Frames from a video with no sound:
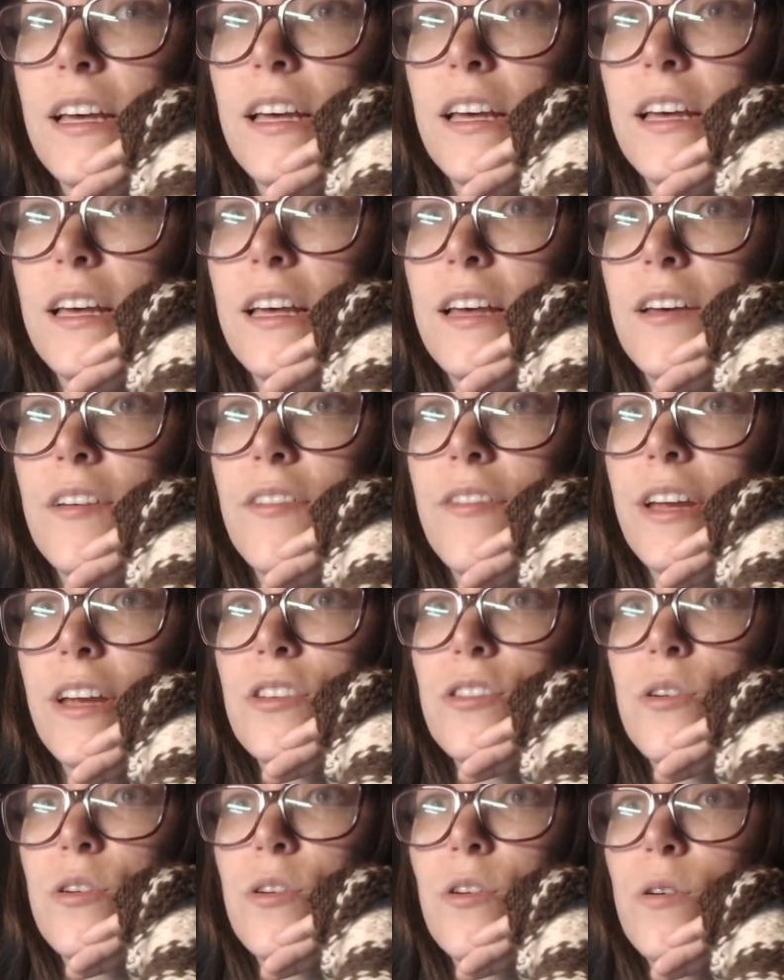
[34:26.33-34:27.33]

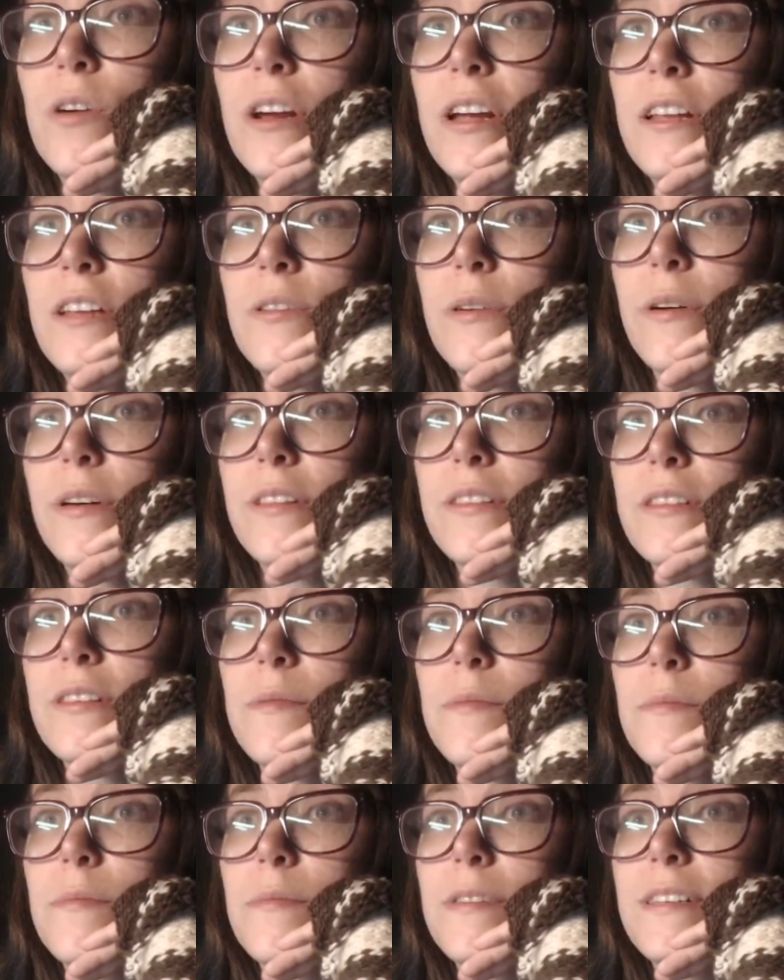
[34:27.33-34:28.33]
Victoria doing
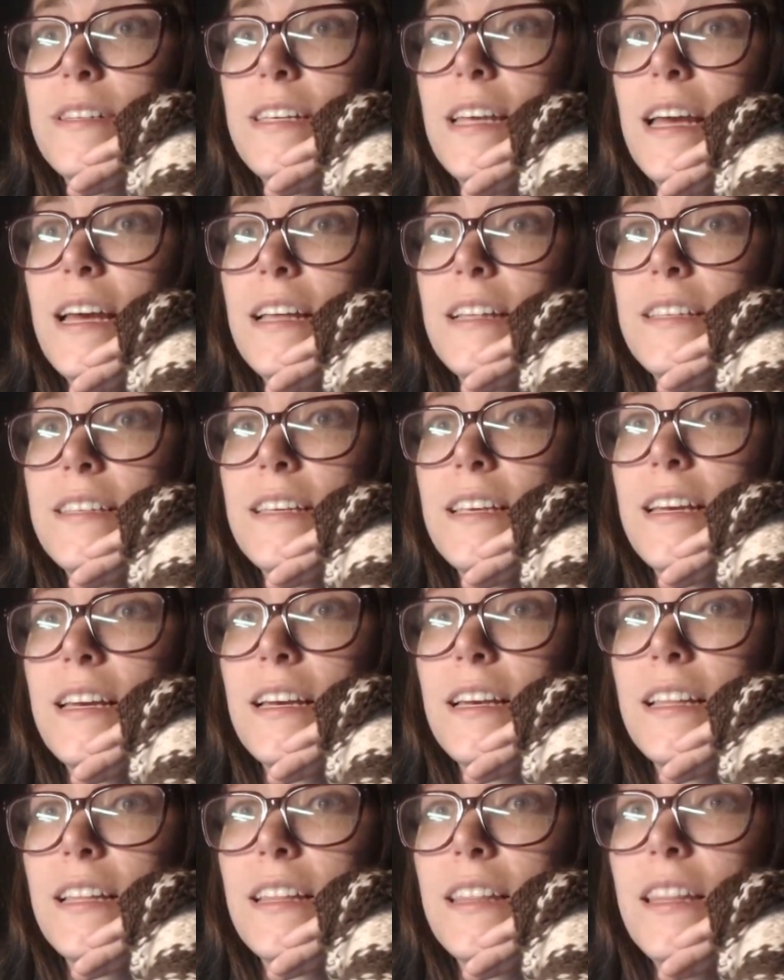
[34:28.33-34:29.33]
some
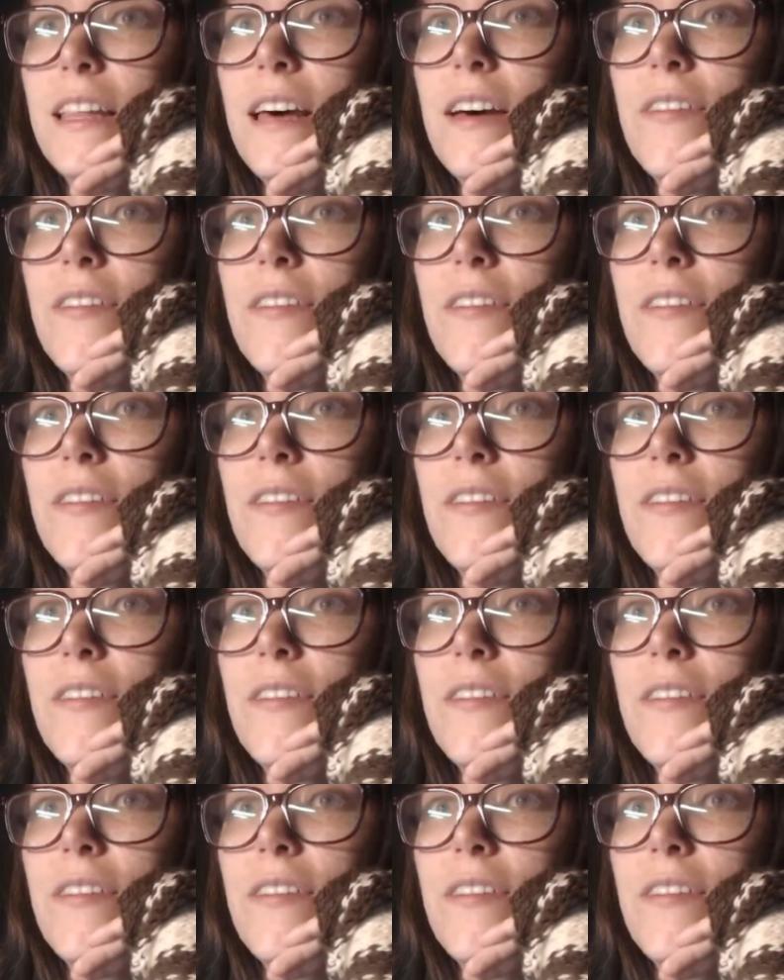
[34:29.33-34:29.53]
dancing.